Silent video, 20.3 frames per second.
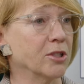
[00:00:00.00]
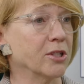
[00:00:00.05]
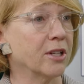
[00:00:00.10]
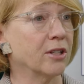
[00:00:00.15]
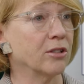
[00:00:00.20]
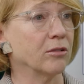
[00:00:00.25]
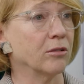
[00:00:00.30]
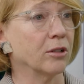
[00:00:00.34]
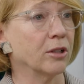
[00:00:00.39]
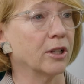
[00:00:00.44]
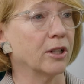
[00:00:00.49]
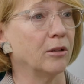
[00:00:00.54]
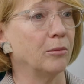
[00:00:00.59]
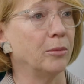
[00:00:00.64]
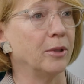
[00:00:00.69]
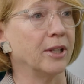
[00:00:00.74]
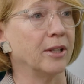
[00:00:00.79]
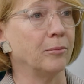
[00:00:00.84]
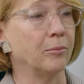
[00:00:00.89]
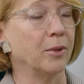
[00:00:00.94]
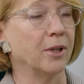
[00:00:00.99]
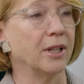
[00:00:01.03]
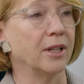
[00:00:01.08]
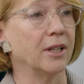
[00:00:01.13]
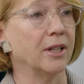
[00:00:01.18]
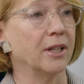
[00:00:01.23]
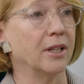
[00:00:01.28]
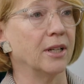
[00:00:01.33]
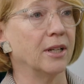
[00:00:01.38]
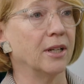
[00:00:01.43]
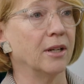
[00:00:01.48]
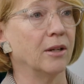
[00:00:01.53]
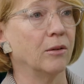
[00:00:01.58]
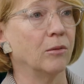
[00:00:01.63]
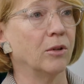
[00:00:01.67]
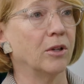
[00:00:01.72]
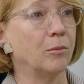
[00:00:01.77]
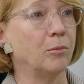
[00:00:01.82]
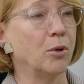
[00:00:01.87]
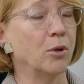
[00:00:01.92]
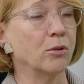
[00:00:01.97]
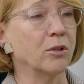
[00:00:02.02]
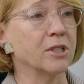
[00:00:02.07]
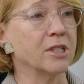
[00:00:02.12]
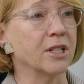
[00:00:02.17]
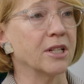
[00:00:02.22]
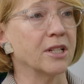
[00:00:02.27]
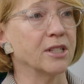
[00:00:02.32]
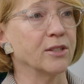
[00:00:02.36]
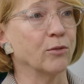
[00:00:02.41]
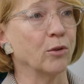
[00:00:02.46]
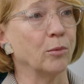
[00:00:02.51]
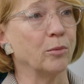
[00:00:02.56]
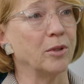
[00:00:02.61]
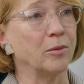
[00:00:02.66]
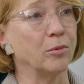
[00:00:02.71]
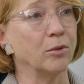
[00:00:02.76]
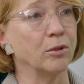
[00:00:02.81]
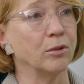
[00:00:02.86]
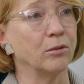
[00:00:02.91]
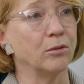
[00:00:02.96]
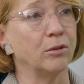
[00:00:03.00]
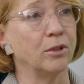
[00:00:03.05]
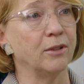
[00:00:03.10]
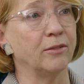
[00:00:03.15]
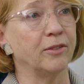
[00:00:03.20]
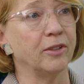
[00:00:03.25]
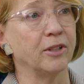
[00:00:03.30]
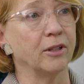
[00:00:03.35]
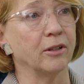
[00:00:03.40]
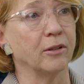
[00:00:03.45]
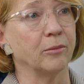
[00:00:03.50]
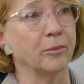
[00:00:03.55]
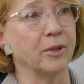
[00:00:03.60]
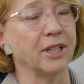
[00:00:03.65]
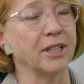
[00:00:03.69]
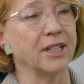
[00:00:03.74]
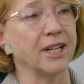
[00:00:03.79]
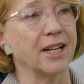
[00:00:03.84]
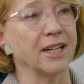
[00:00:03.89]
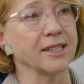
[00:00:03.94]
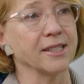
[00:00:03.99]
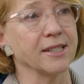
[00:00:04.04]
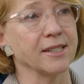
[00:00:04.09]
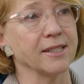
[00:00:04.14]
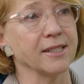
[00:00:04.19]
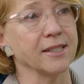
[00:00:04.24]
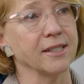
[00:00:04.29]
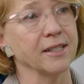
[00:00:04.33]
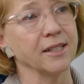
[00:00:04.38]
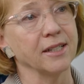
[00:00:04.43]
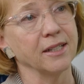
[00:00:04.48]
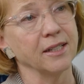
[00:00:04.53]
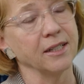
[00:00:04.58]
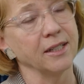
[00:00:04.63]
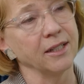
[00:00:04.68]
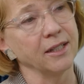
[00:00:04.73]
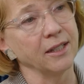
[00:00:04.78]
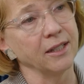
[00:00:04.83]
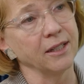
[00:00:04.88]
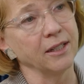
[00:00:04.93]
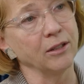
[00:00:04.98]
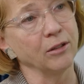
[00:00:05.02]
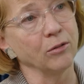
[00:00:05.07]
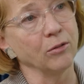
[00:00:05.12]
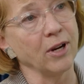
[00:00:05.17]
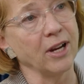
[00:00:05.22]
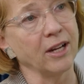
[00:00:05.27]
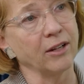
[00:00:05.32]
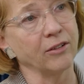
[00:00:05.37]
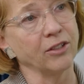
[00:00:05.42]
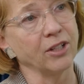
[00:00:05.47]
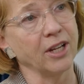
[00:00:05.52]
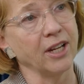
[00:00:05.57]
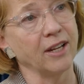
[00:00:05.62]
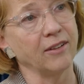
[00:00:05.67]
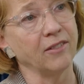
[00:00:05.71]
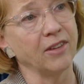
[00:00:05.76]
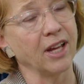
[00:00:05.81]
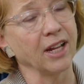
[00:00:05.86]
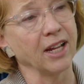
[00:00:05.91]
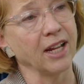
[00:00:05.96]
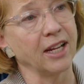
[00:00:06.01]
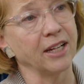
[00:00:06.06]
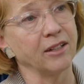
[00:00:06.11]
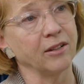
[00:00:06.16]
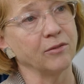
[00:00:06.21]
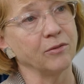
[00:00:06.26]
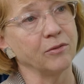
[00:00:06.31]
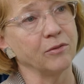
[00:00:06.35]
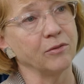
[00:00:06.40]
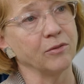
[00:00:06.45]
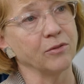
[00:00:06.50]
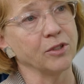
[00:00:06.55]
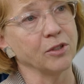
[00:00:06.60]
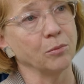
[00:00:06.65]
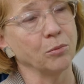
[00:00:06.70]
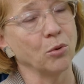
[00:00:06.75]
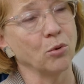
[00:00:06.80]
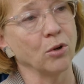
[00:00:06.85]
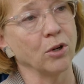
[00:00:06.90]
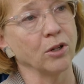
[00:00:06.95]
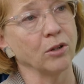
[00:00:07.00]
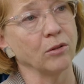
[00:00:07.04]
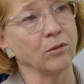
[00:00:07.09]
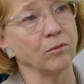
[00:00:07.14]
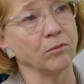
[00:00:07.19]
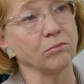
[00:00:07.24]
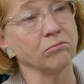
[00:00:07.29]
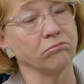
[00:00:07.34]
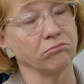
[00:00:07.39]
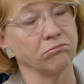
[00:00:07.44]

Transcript: Marsh Center a little bit, but what a bonus it is for people who live here and pay taxes year round to have that kind of support.